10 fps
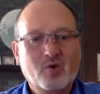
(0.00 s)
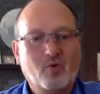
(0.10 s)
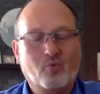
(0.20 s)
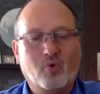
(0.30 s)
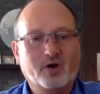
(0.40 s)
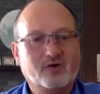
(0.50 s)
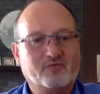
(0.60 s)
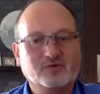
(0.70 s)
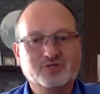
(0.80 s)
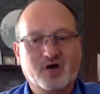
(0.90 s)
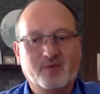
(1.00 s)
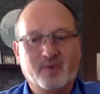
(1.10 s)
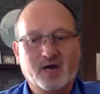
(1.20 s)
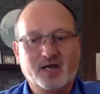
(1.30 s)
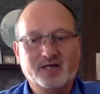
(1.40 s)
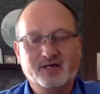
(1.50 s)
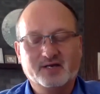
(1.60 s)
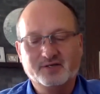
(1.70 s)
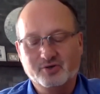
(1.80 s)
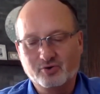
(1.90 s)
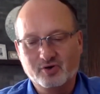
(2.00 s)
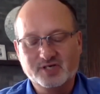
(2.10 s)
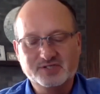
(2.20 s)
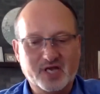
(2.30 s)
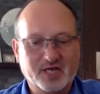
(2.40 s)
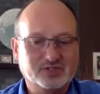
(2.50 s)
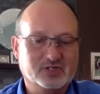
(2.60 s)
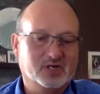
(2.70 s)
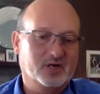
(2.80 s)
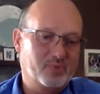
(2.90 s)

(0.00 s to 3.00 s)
Wonderful job by Chris, Angela,